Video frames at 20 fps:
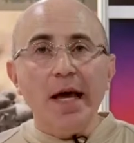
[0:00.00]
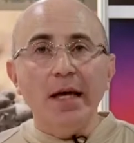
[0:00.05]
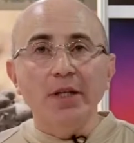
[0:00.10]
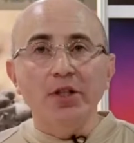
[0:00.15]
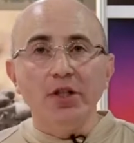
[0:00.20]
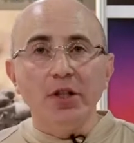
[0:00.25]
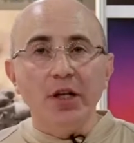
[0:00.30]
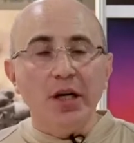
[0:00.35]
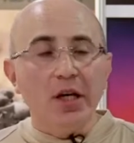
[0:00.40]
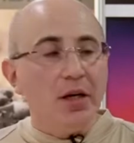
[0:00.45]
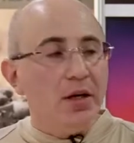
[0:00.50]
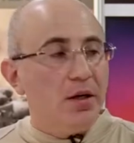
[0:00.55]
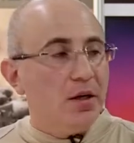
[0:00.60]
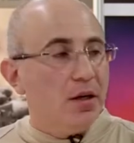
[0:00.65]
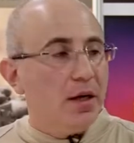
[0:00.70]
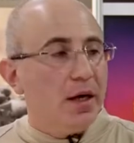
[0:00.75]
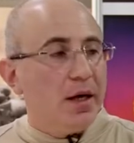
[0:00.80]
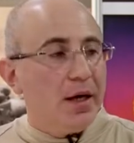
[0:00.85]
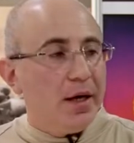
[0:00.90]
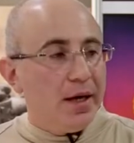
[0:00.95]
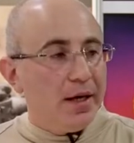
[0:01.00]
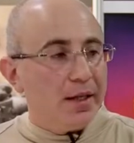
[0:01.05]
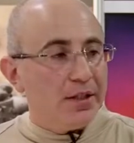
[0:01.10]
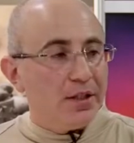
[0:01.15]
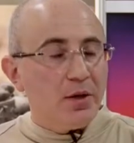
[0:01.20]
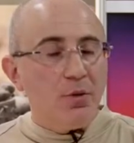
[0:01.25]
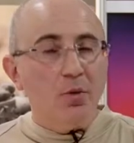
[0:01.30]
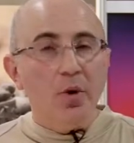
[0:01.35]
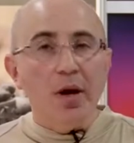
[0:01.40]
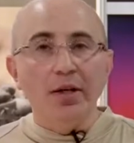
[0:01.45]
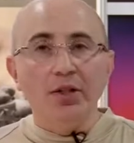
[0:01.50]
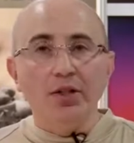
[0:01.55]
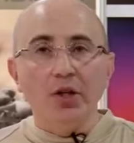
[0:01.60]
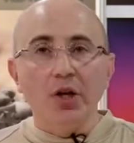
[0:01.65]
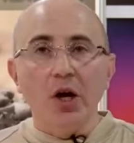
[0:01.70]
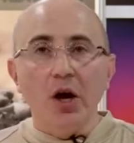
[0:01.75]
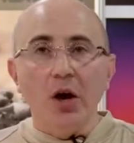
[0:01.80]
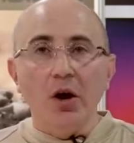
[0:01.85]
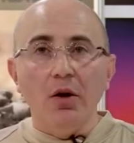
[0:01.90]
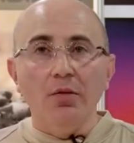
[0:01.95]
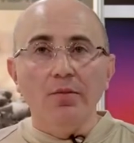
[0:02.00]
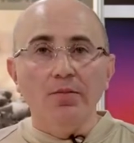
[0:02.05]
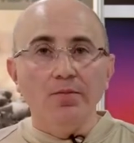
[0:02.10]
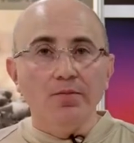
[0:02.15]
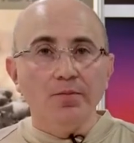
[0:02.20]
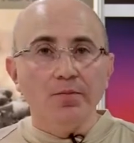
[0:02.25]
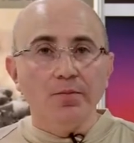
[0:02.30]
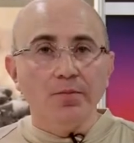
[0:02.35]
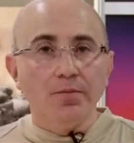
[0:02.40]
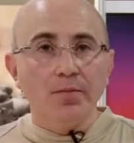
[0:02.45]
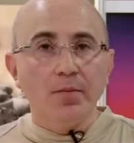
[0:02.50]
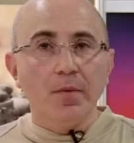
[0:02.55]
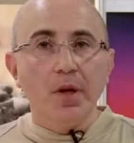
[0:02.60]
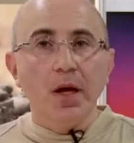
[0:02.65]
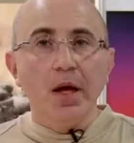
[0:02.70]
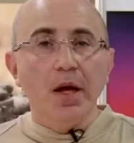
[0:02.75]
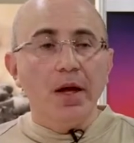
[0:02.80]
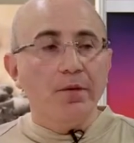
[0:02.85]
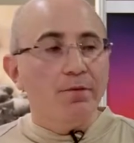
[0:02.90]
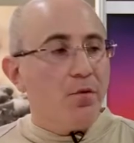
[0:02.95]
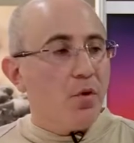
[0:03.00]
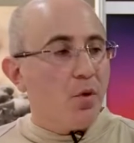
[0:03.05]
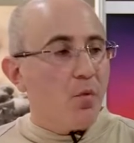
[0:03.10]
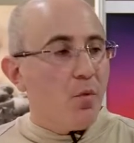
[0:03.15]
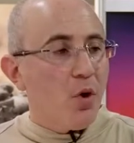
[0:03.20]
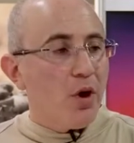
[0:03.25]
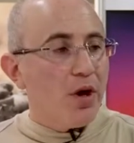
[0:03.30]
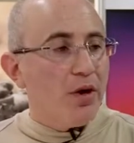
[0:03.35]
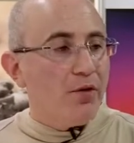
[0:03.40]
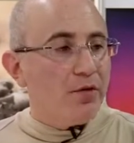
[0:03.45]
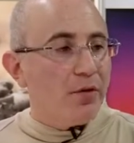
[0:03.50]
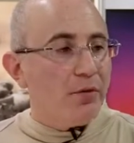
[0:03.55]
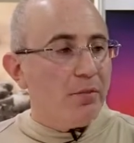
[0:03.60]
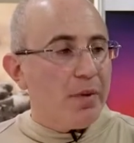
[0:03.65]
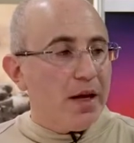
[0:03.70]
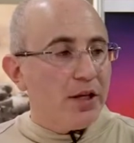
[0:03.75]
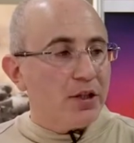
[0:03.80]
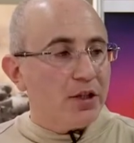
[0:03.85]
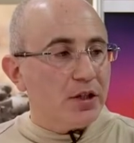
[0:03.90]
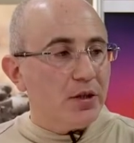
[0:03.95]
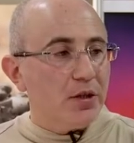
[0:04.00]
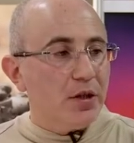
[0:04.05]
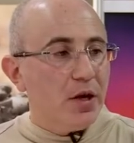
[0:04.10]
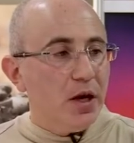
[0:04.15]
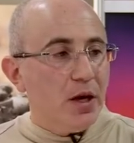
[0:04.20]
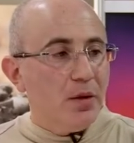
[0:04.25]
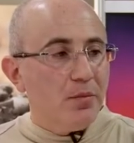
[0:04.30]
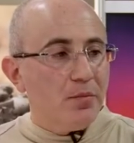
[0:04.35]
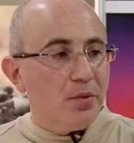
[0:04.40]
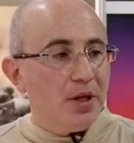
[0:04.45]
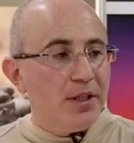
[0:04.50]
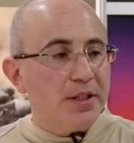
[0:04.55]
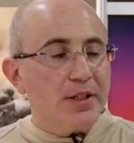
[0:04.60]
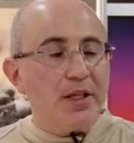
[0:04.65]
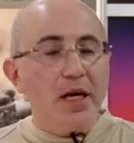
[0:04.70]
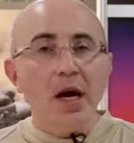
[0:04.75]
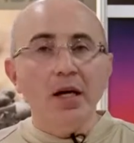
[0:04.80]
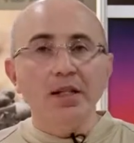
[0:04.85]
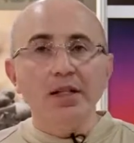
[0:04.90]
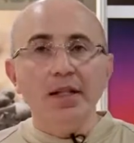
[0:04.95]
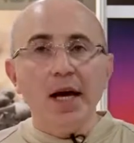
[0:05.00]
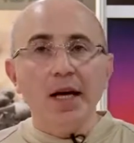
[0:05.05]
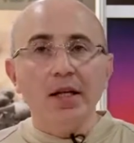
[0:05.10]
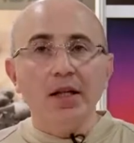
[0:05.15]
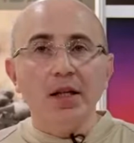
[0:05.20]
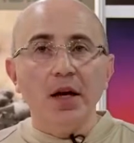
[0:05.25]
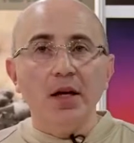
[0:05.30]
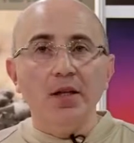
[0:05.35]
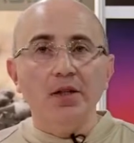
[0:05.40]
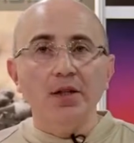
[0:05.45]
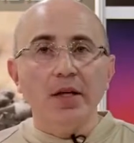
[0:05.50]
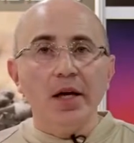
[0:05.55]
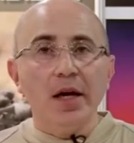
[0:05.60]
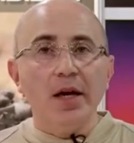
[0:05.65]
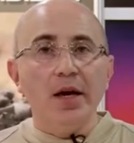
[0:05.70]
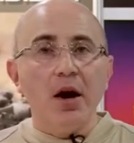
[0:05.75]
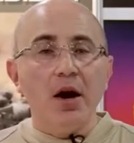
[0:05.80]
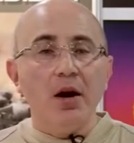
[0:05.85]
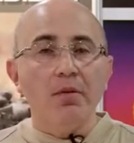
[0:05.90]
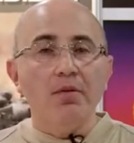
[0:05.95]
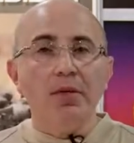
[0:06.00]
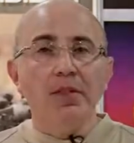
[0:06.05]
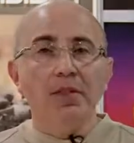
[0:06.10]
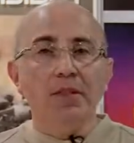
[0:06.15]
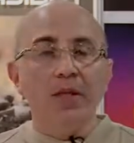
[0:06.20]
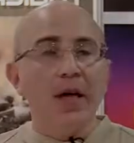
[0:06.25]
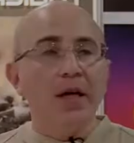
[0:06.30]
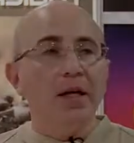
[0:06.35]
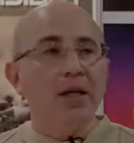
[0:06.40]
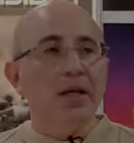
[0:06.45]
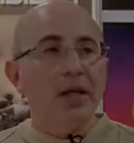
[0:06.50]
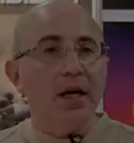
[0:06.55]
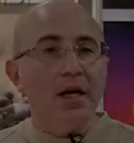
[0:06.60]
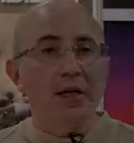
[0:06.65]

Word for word: H D is the way to go. For more information, please contact us at armasight